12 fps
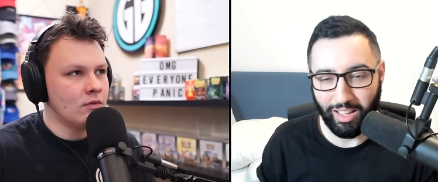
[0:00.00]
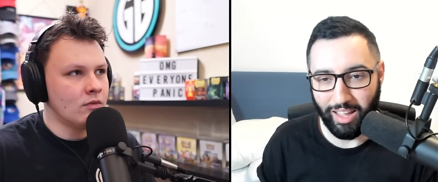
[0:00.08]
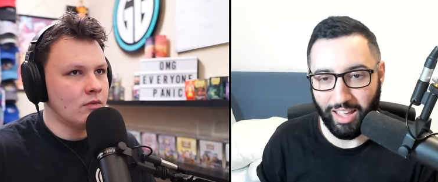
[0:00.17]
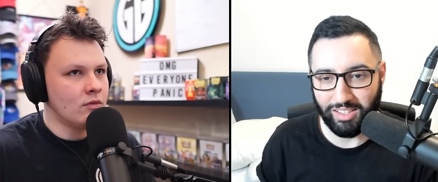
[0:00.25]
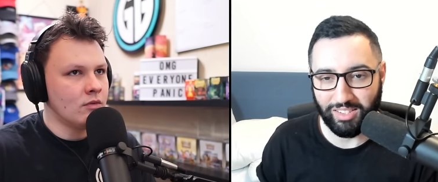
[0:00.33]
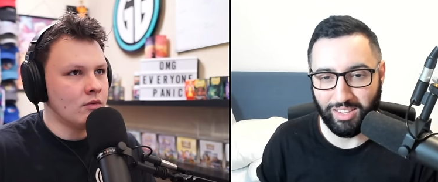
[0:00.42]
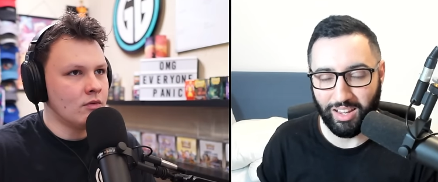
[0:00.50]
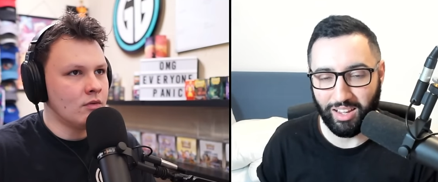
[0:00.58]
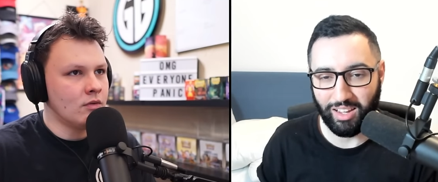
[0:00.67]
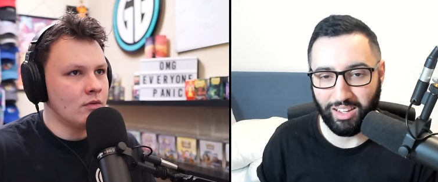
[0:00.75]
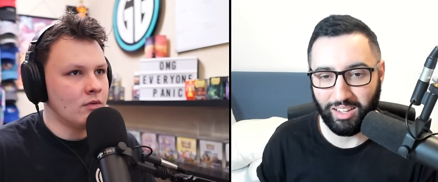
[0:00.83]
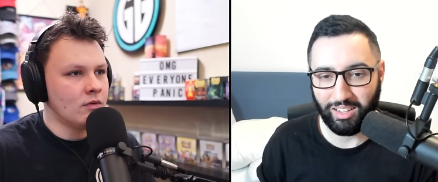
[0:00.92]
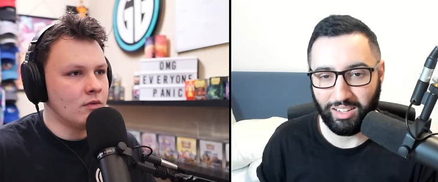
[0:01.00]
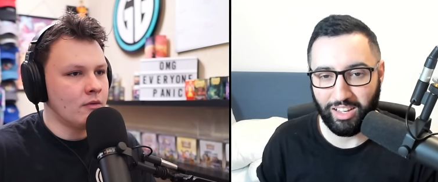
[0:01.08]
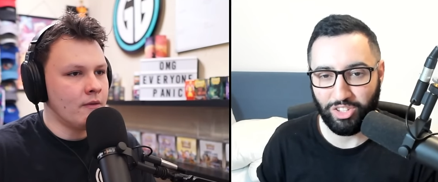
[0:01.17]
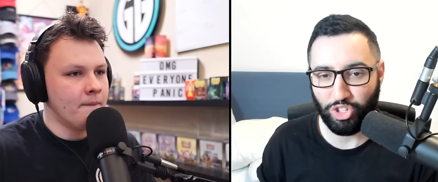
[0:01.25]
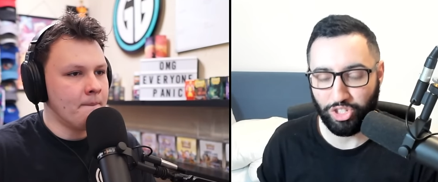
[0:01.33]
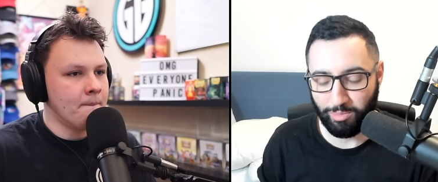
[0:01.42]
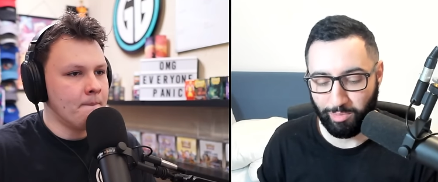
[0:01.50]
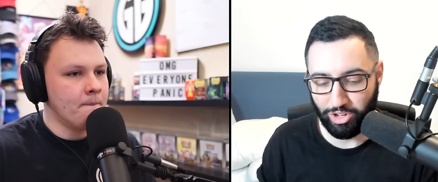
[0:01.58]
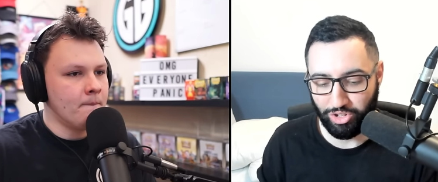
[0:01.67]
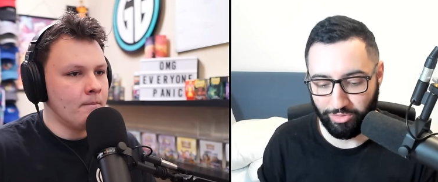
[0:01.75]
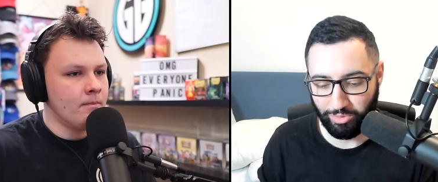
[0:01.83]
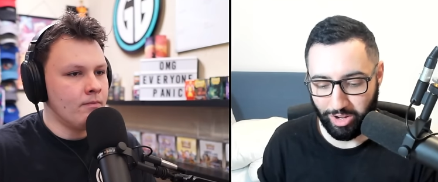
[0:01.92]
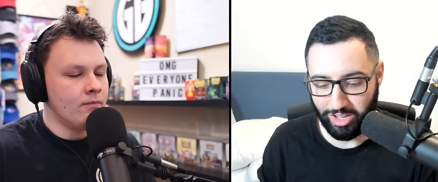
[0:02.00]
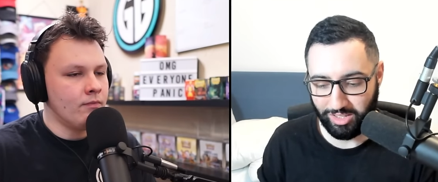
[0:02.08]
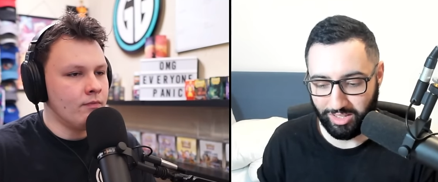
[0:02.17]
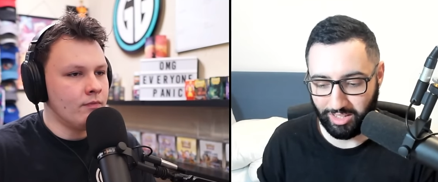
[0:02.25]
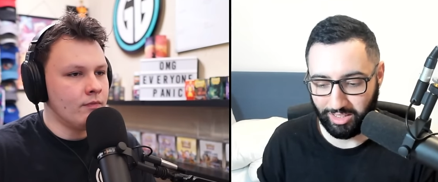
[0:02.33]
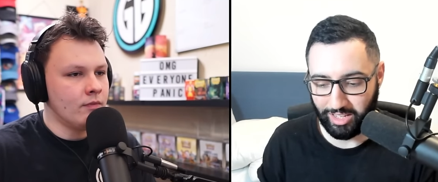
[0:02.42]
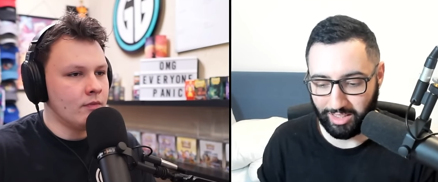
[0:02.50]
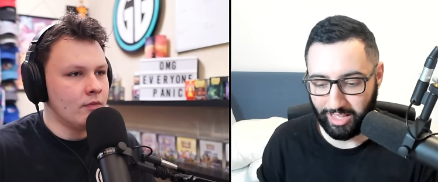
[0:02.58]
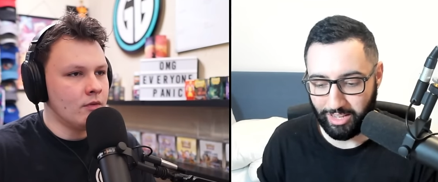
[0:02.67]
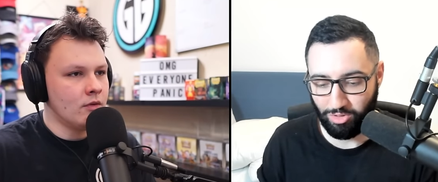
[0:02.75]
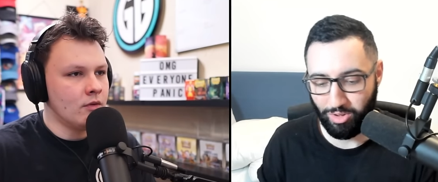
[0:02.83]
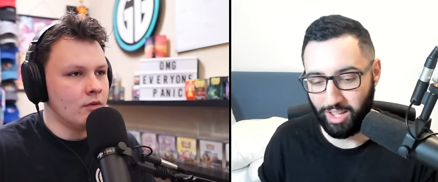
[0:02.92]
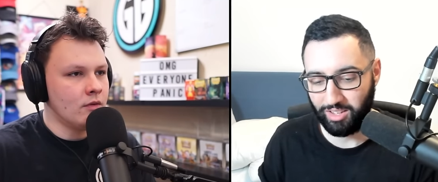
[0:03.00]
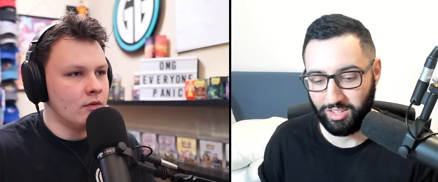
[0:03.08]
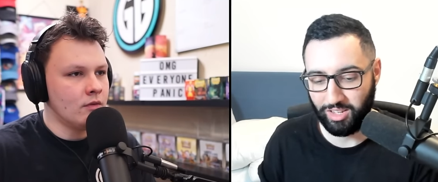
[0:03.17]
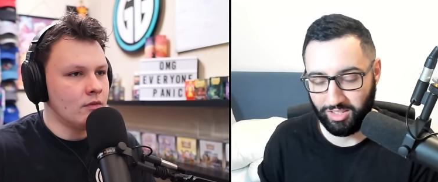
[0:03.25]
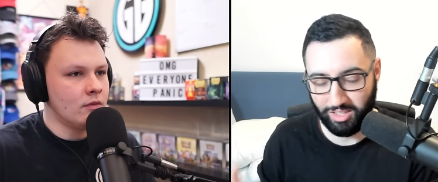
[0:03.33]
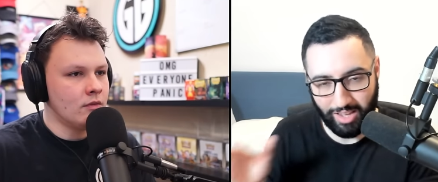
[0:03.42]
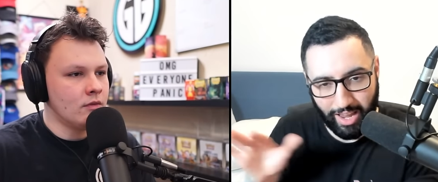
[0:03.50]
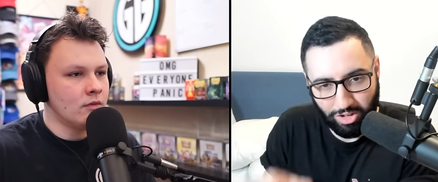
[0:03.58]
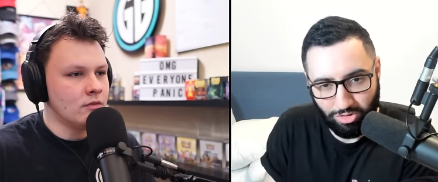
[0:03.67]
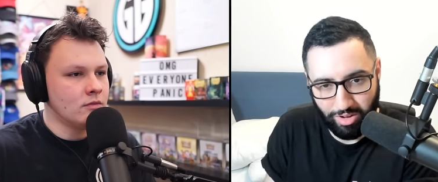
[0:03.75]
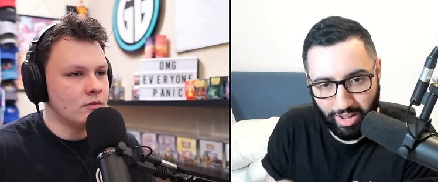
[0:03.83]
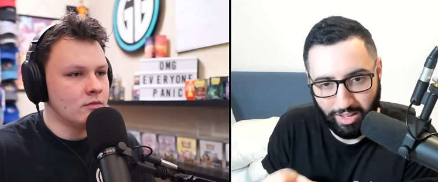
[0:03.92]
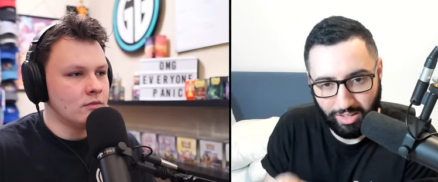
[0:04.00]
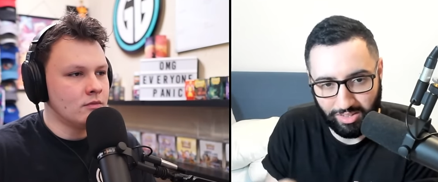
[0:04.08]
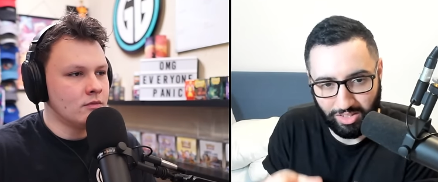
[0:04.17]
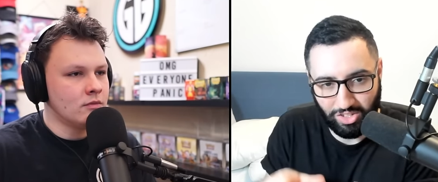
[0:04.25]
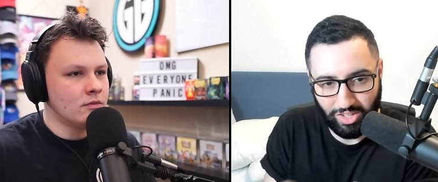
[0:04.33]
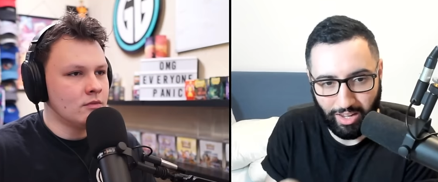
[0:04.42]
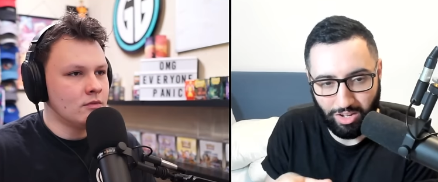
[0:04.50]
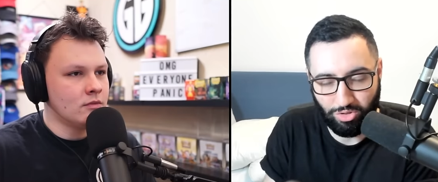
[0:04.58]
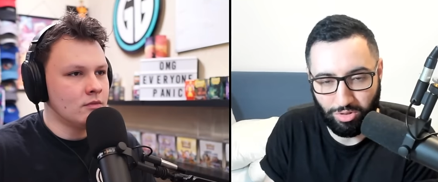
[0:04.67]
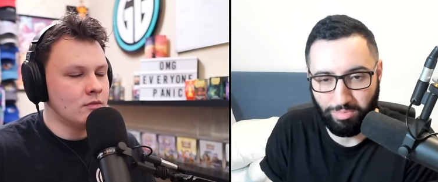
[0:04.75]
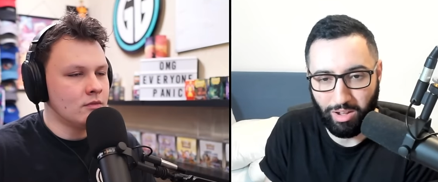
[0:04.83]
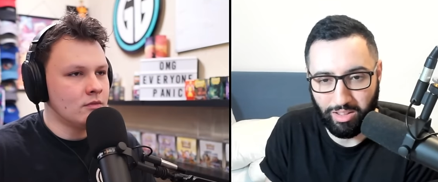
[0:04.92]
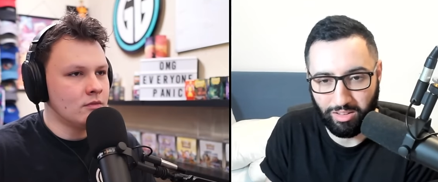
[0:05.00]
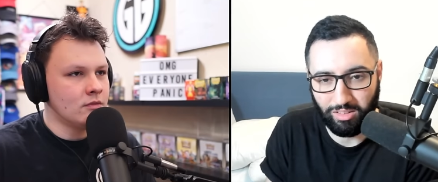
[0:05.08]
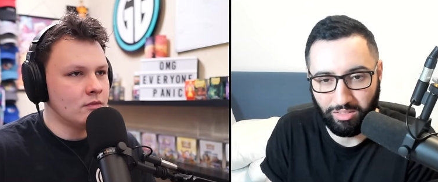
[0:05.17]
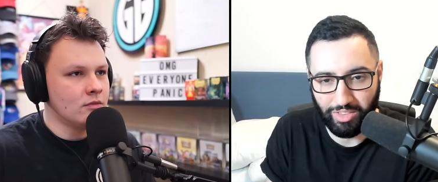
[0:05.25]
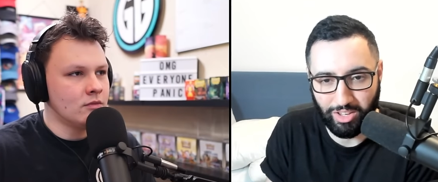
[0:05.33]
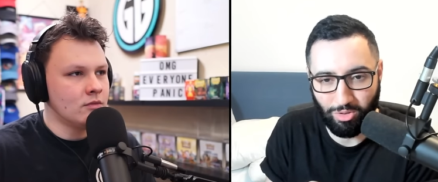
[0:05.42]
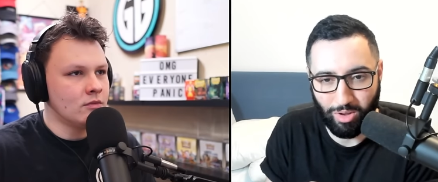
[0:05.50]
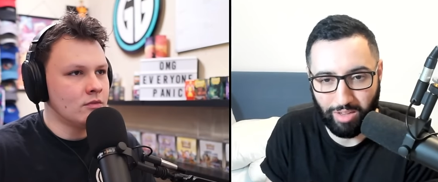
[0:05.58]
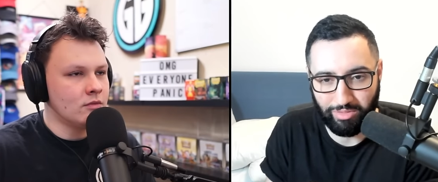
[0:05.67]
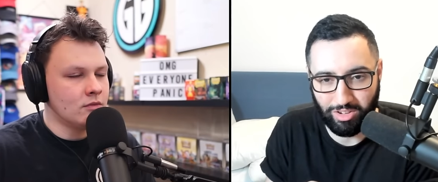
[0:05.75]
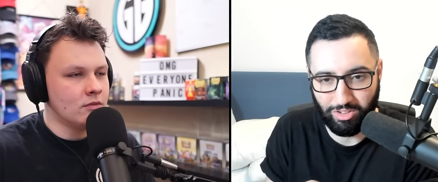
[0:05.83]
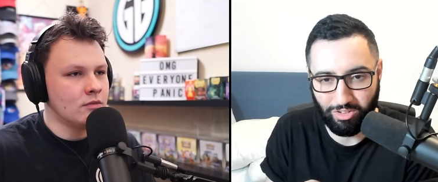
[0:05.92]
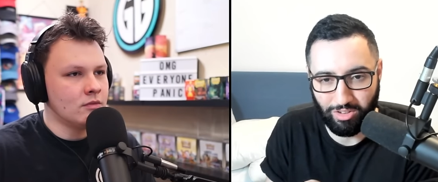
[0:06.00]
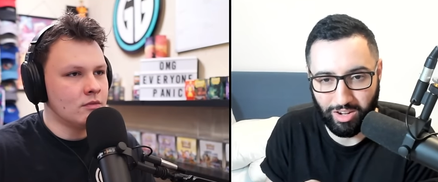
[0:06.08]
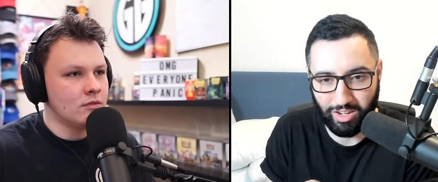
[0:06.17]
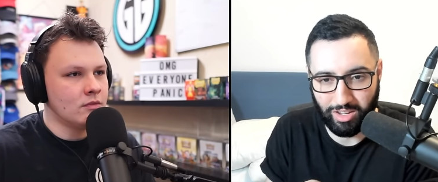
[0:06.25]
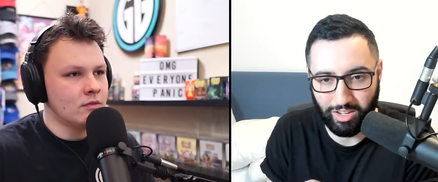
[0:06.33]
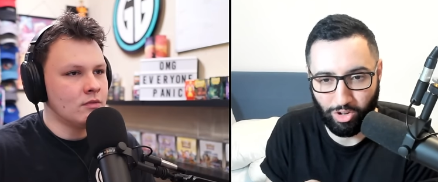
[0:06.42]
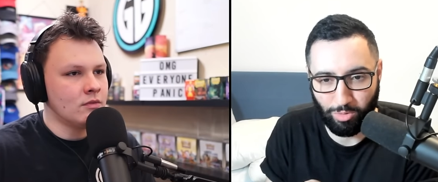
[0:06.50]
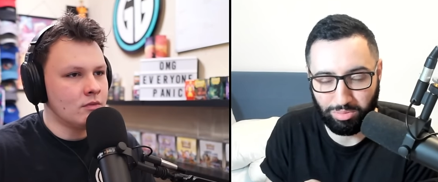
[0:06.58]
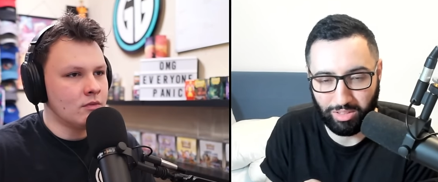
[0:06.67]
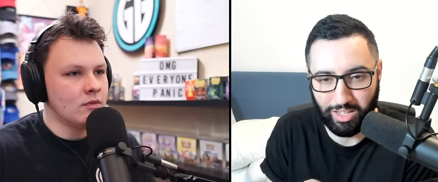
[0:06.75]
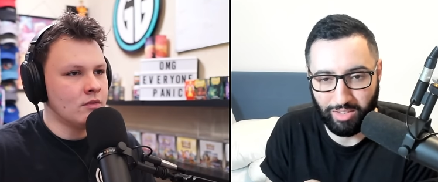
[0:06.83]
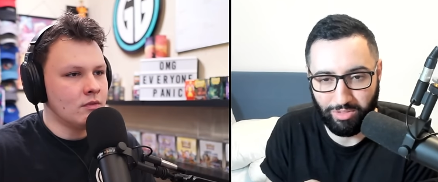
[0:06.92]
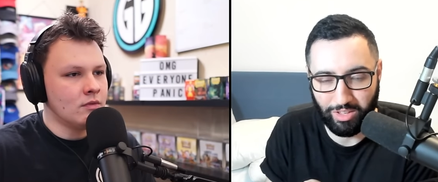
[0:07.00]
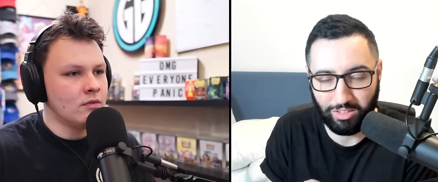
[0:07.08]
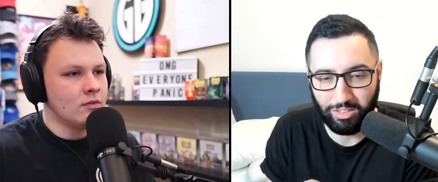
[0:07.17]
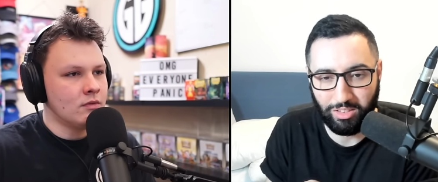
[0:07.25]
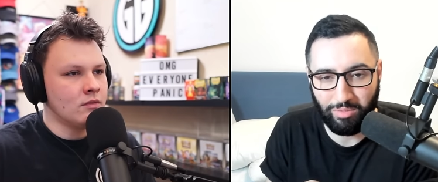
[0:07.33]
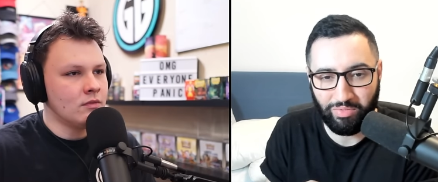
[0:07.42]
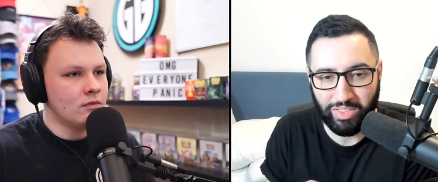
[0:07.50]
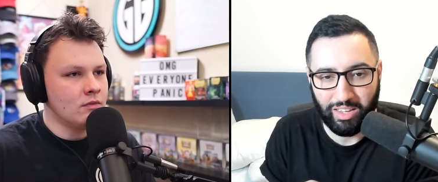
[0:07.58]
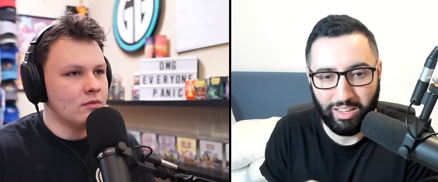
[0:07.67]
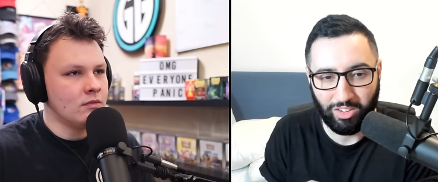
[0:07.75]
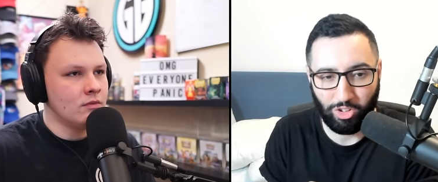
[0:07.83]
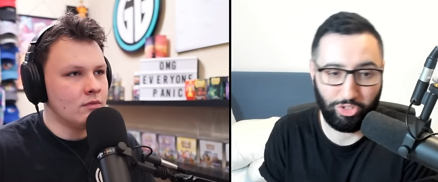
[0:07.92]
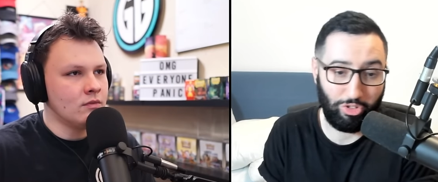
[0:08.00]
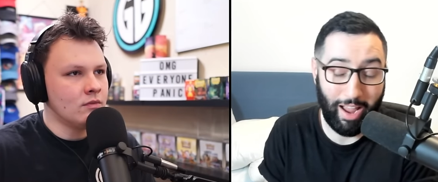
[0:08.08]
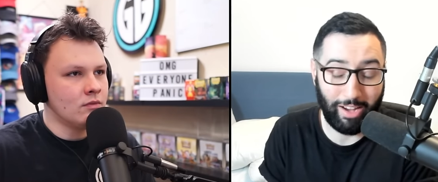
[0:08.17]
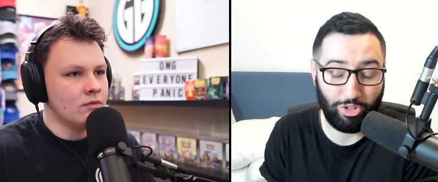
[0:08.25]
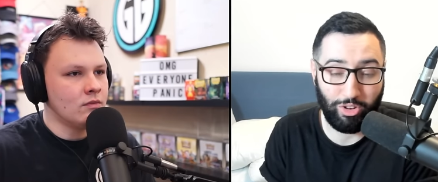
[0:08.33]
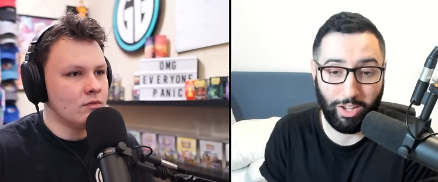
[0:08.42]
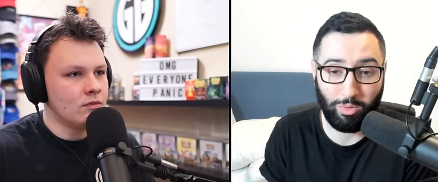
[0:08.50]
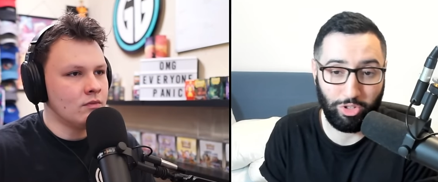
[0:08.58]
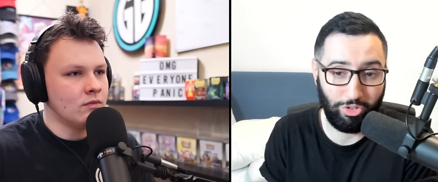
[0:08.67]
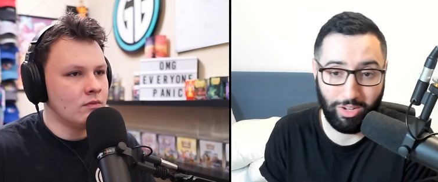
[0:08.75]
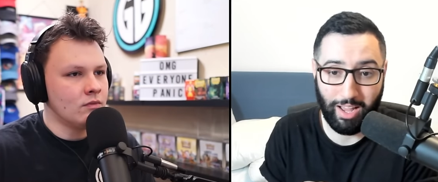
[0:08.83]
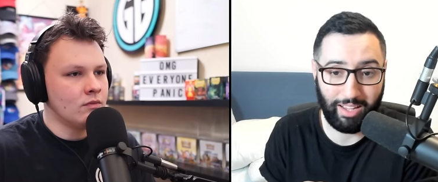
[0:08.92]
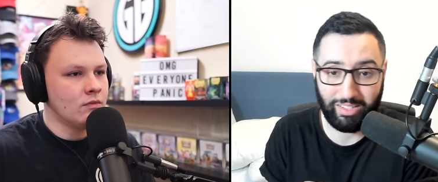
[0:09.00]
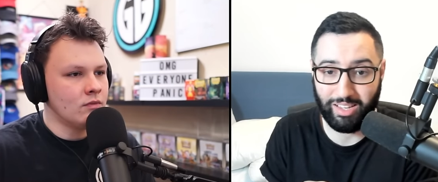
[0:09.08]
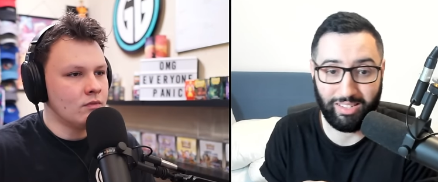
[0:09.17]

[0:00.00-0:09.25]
Speaker 1: It's uh, it's just a bunch of ways that like let you access this extra deck. It's the secondary pile that you have in your uh, your play field, called your extra deck, which you can access